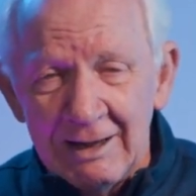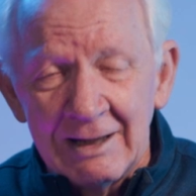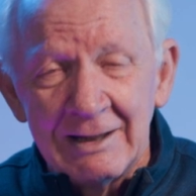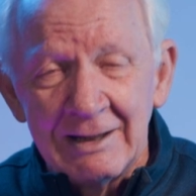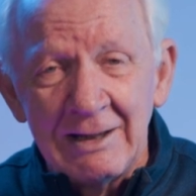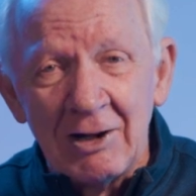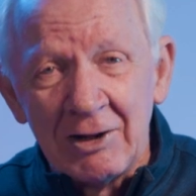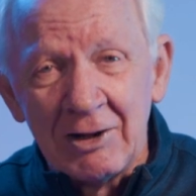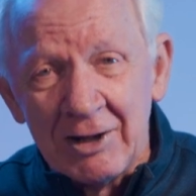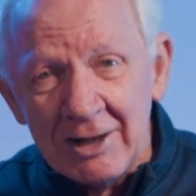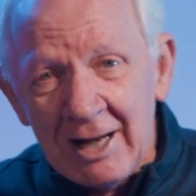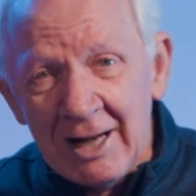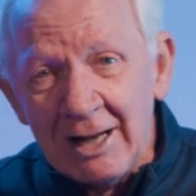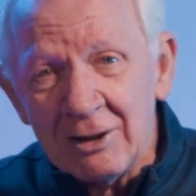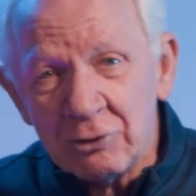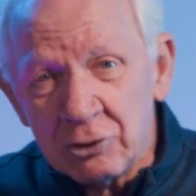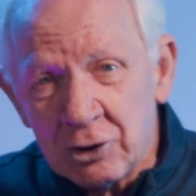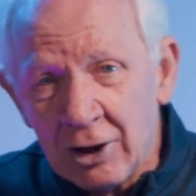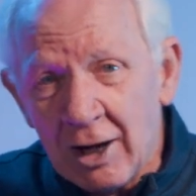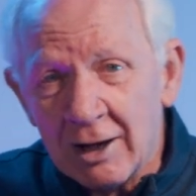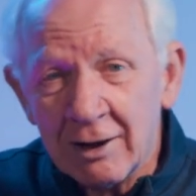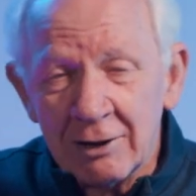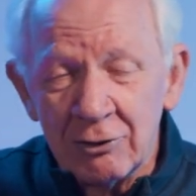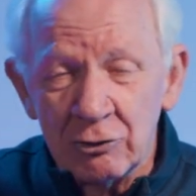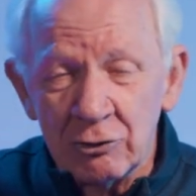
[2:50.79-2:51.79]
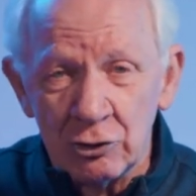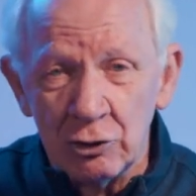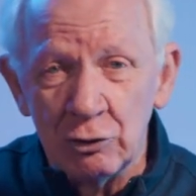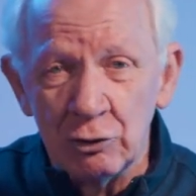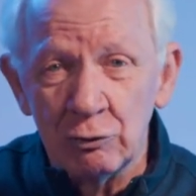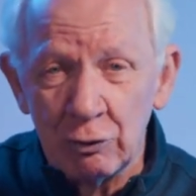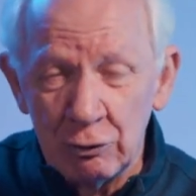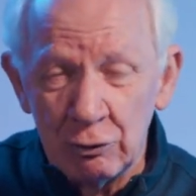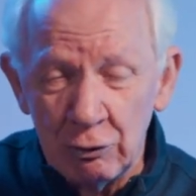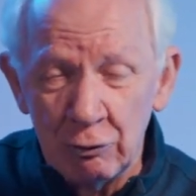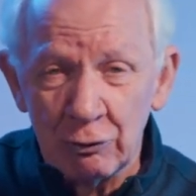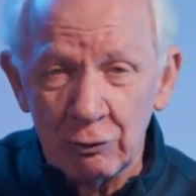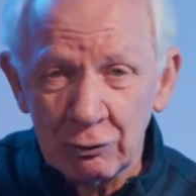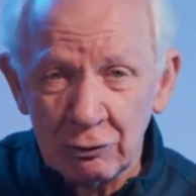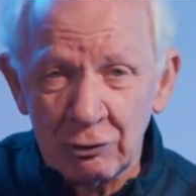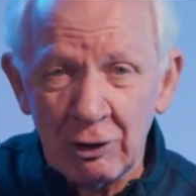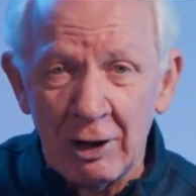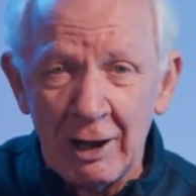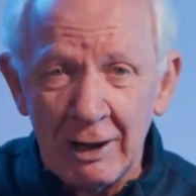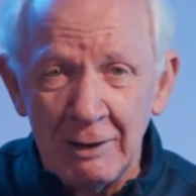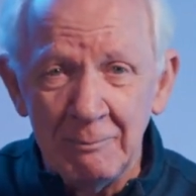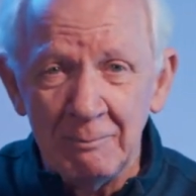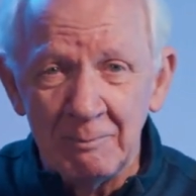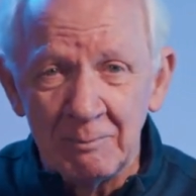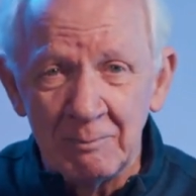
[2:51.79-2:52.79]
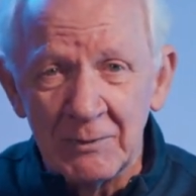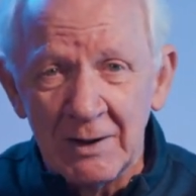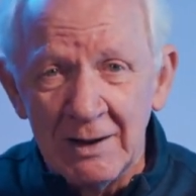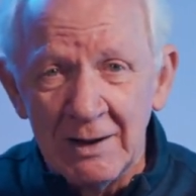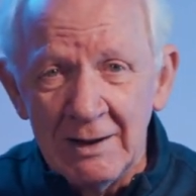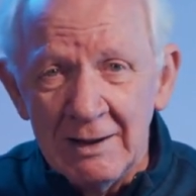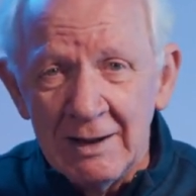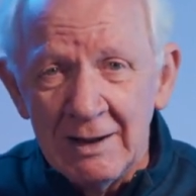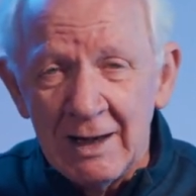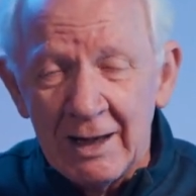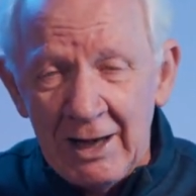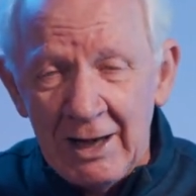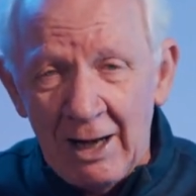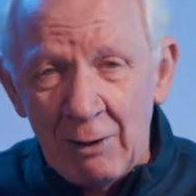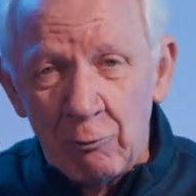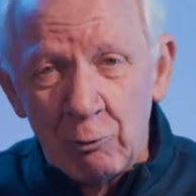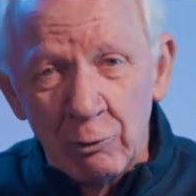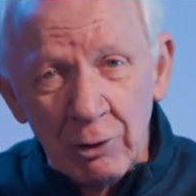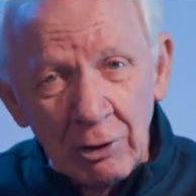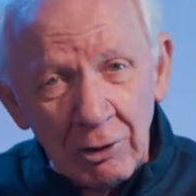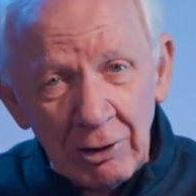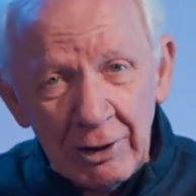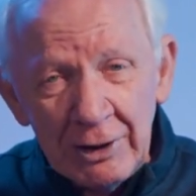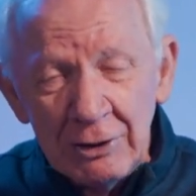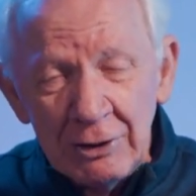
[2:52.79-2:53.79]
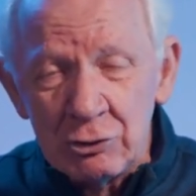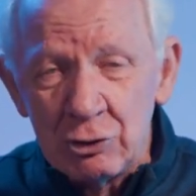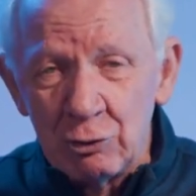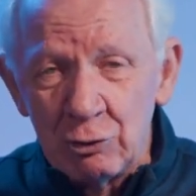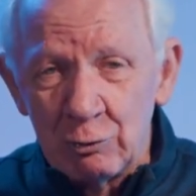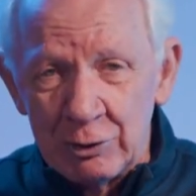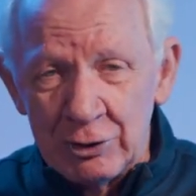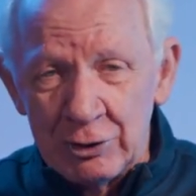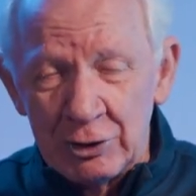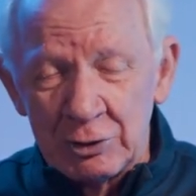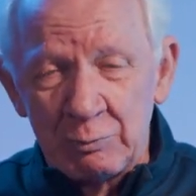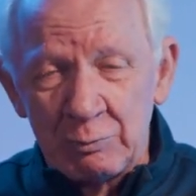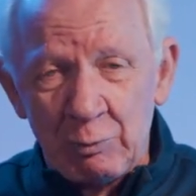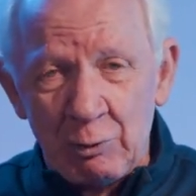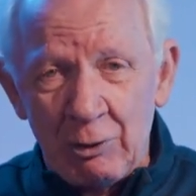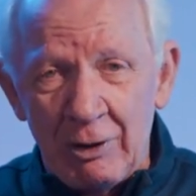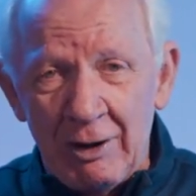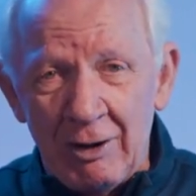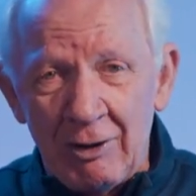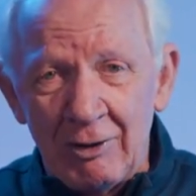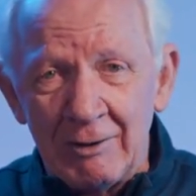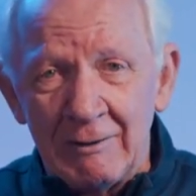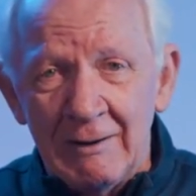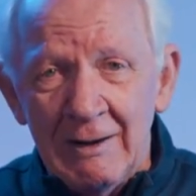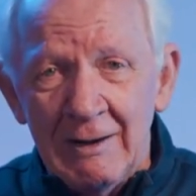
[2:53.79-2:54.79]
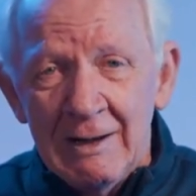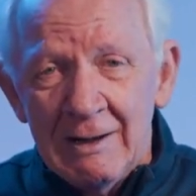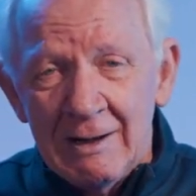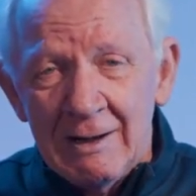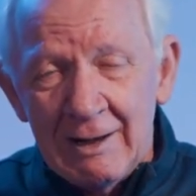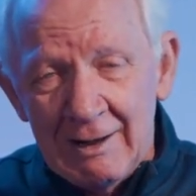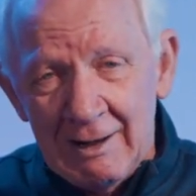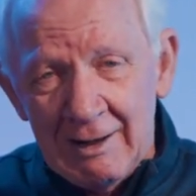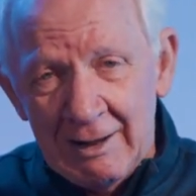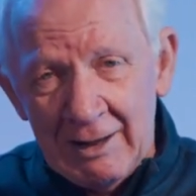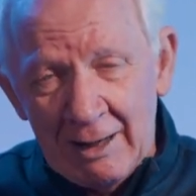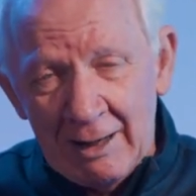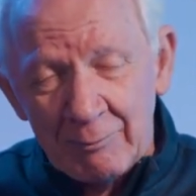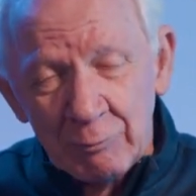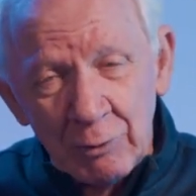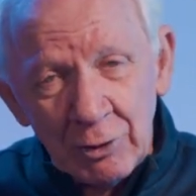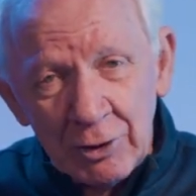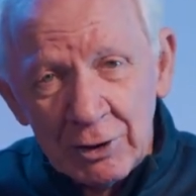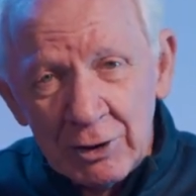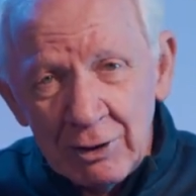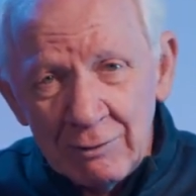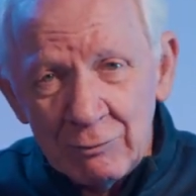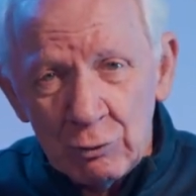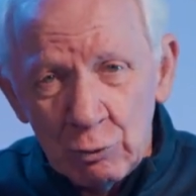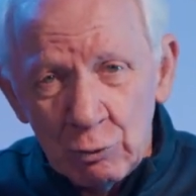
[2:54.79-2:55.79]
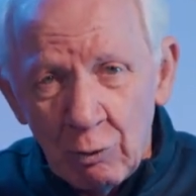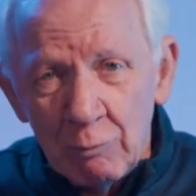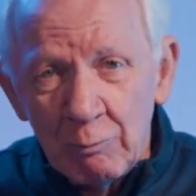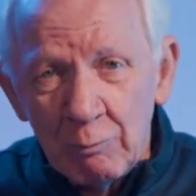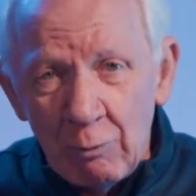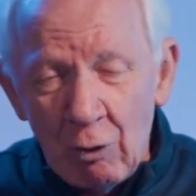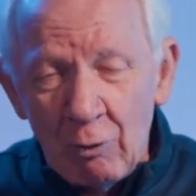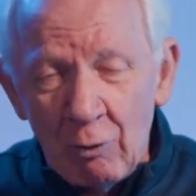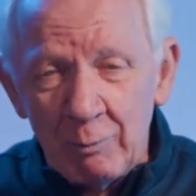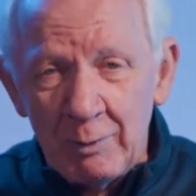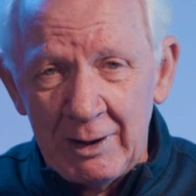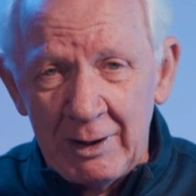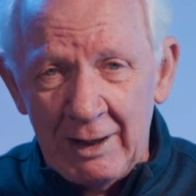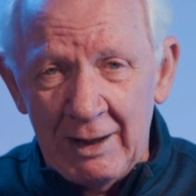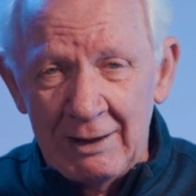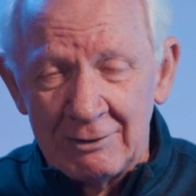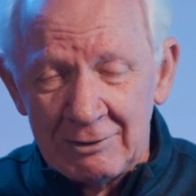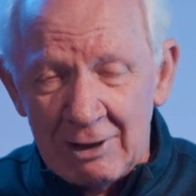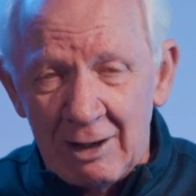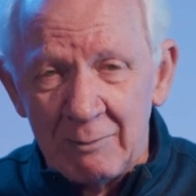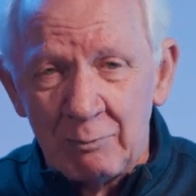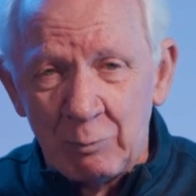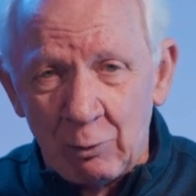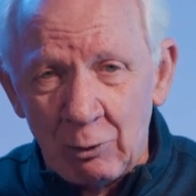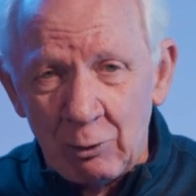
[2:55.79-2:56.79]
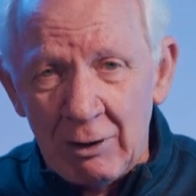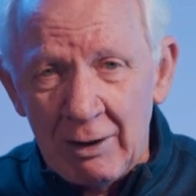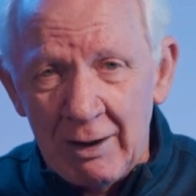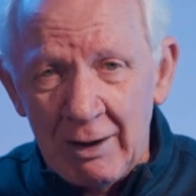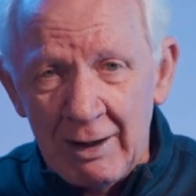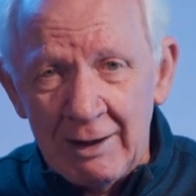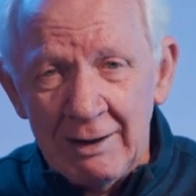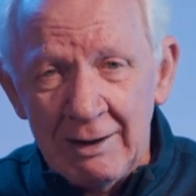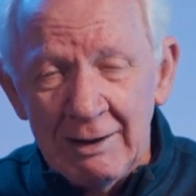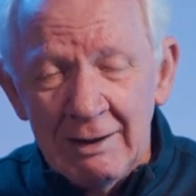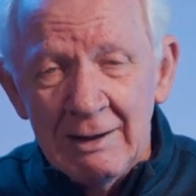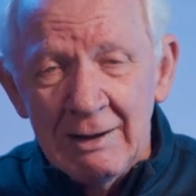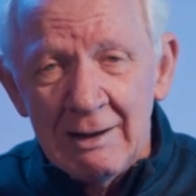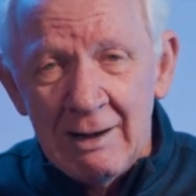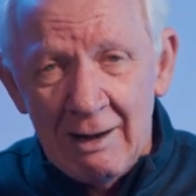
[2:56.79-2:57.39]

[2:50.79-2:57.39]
Now, can I challenge you to do the same? And I want to lead you in this prayer. And I'm going to give you a moment as I pray.